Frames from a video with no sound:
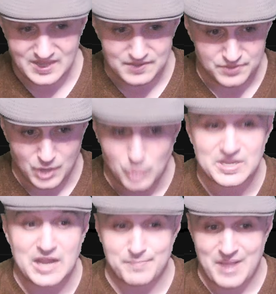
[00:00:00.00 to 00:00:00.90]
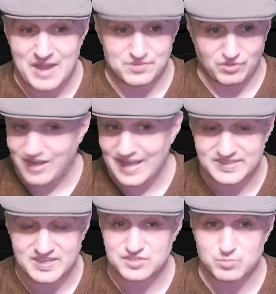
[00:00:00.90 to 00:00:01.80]
no doubt about it, the
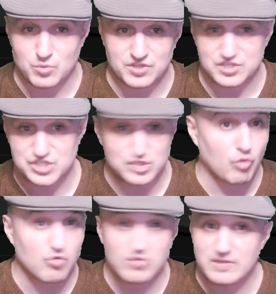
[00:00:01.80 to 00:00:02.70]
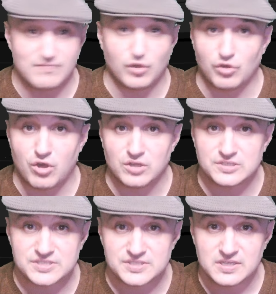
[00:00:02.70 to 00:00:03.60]
leg kicks were the story of the
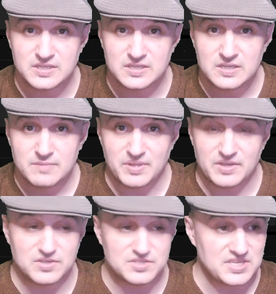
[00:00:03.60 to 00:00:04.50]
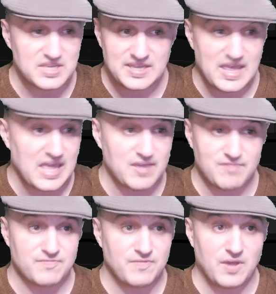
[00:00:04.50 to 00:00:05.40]
loss because he
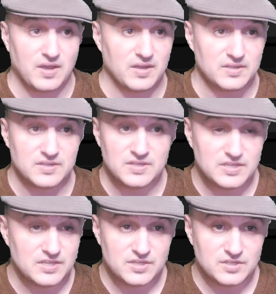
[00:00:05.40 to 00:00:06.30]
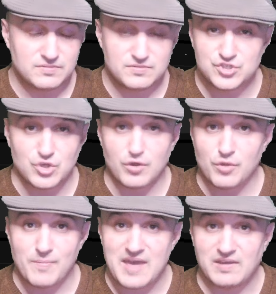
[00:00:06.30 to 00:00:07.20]
gave uh, Sean
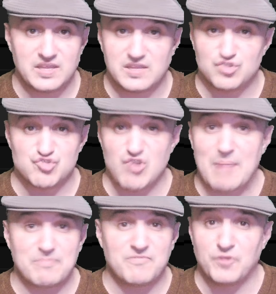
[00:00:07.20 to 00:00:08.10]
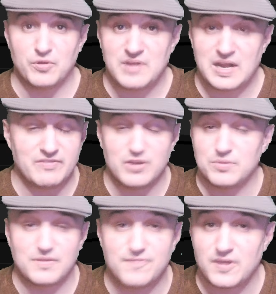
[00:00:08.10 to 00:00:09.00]
O'Malley drop foot. I don't even know
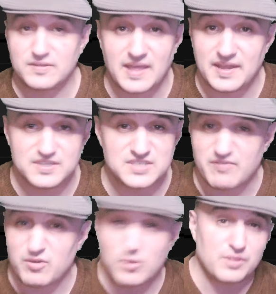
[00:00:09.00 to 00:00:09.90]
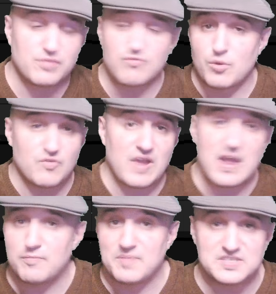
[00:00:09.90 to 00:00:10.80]
what the fuck that is. I've heard it thrown
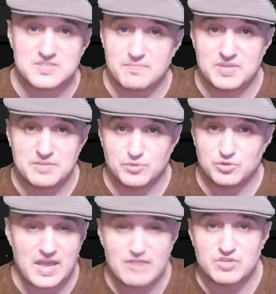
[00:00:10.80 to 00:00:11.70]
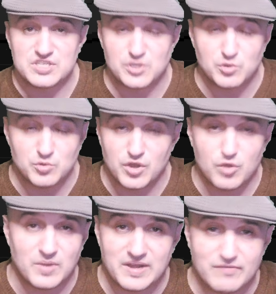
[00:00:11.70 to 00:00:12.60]
around by some people, Henry
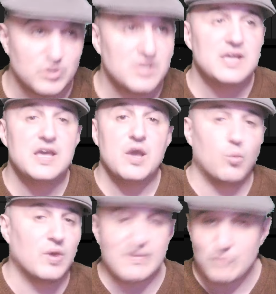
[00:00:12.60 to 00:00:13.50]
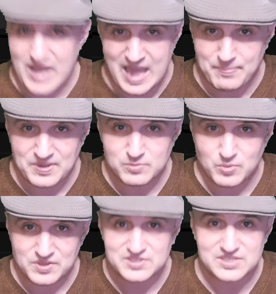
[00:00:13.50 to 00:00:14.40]
Cejudo and whatever. Whatever happened
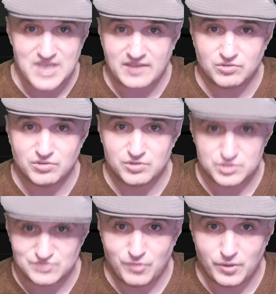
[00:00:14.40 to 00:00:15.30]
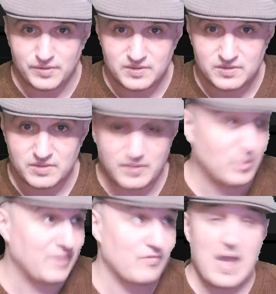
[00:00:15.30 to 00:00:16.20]
with his ankle or his foot and
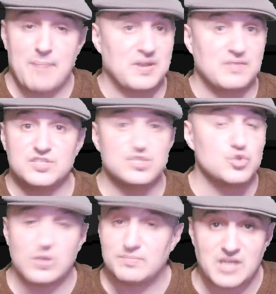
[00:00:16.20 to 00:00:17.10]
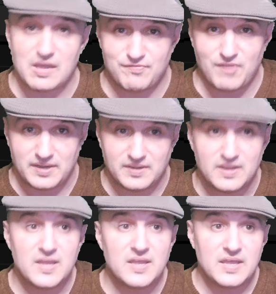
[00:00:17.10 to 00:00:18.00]
whatever happened in the Sukumtoth fight,
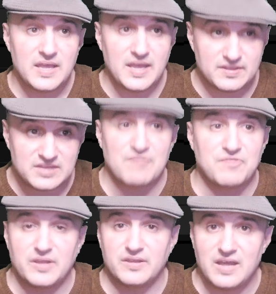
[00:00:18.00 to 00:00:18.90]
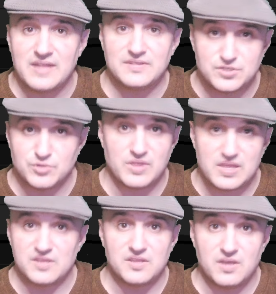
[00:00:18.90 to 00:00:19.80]
it definitely led to
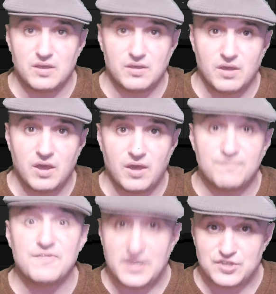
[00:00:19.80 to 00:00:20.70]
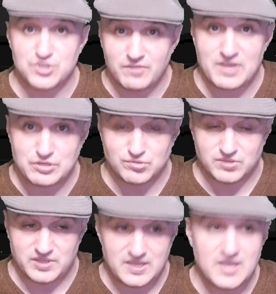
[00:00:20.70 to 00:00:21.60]
the uh, finish
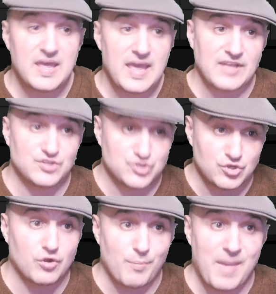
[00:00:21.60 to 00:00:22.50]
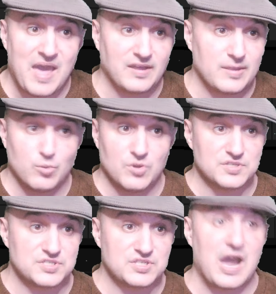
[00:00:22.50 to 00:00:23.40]
eventually. And Sean O'Malley
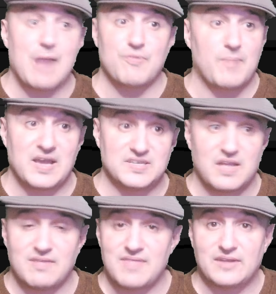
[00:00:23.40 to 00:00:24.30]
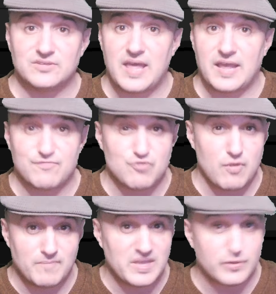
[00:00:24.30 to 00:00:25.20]
was compromised on that leg for
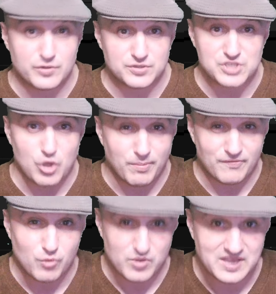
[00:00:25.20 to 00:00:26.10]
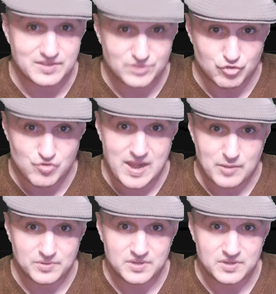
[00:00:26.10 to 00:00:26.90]
a minute or so before he hit the ground.